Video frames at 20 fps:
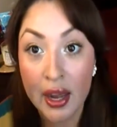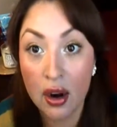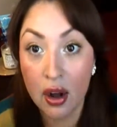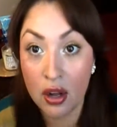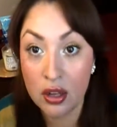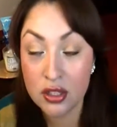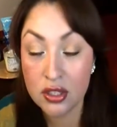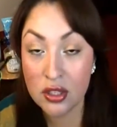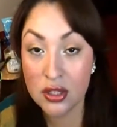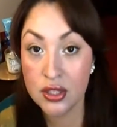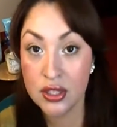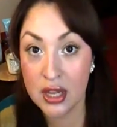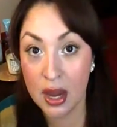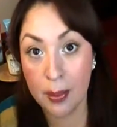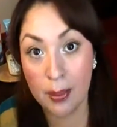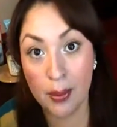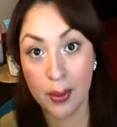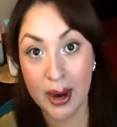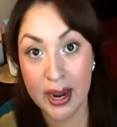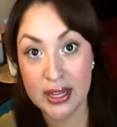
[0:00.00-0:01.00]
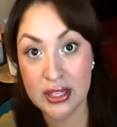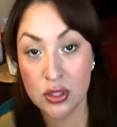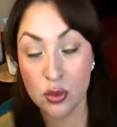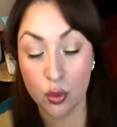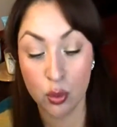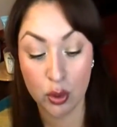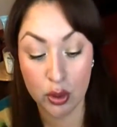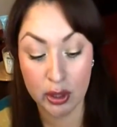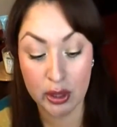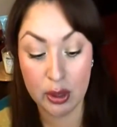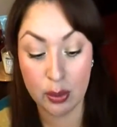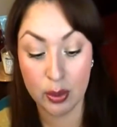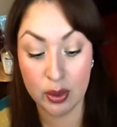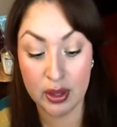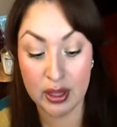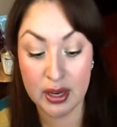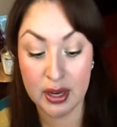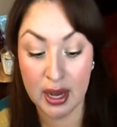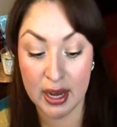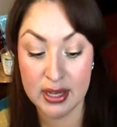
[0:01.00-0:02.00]
It also separates really,
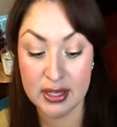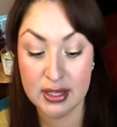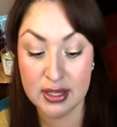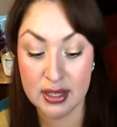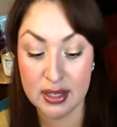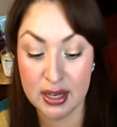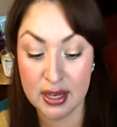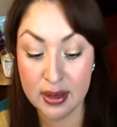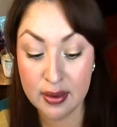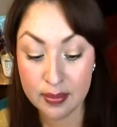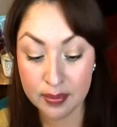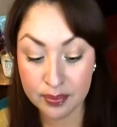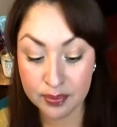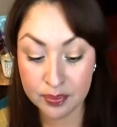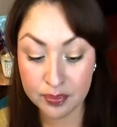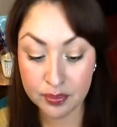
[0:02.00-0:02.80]
really nicely.